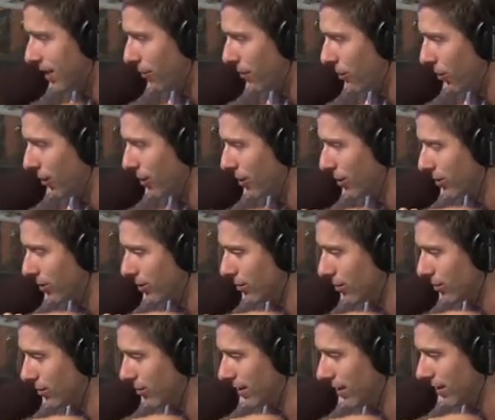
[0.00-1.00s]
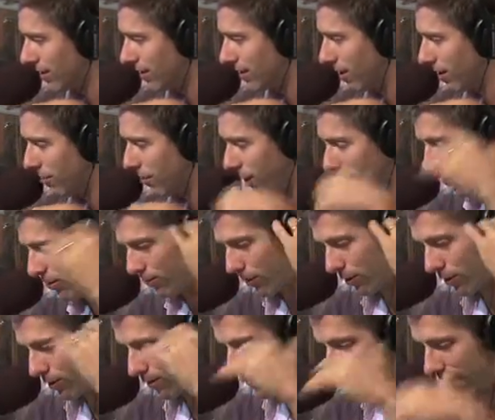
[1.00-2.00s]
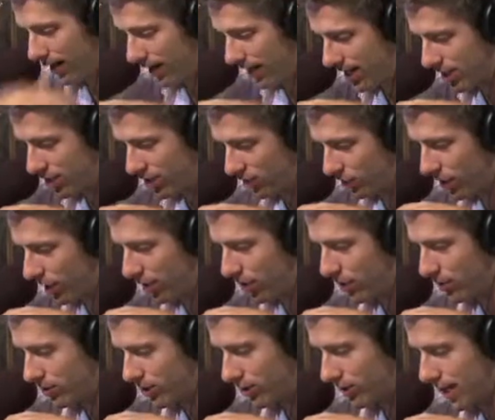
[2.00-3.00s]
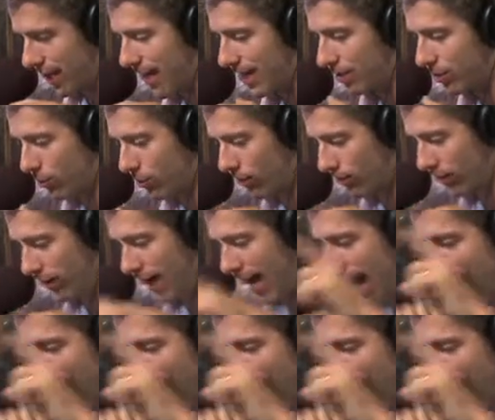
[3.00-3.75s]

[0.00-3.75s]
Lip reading: warriors who are part of the Warrior Foundation. One of those is Lance Corporal